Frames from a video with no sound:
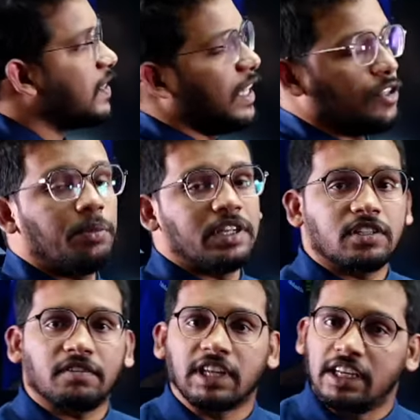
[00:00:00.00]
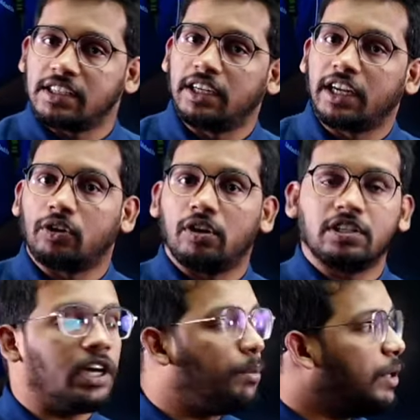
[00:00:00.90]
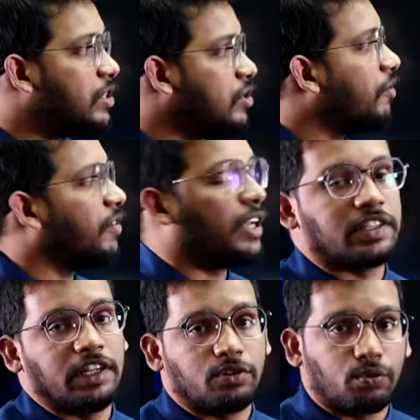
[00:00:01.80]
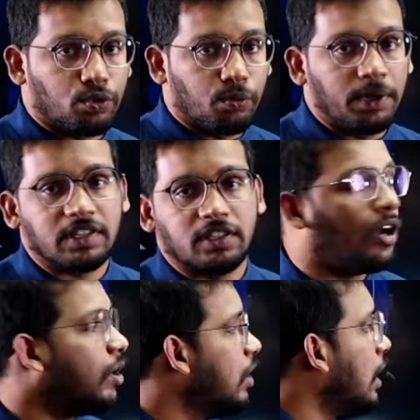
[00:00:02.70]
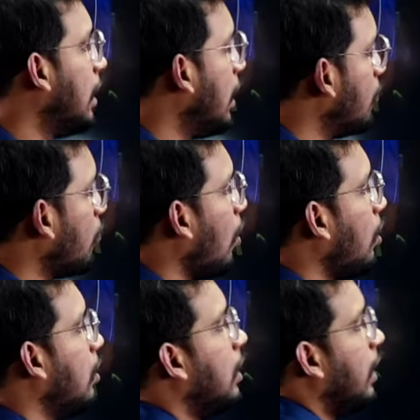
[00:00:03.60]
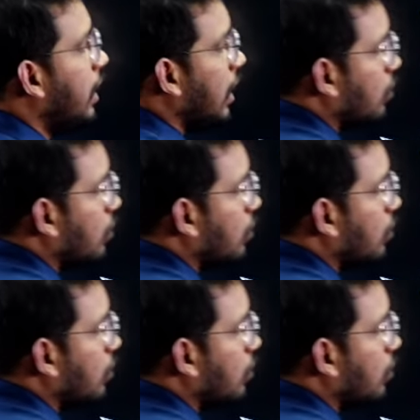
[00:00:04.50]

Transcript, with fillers: Science. So Ministry of Science and Technology and Ministry of Earth Science. So two ministries are involved in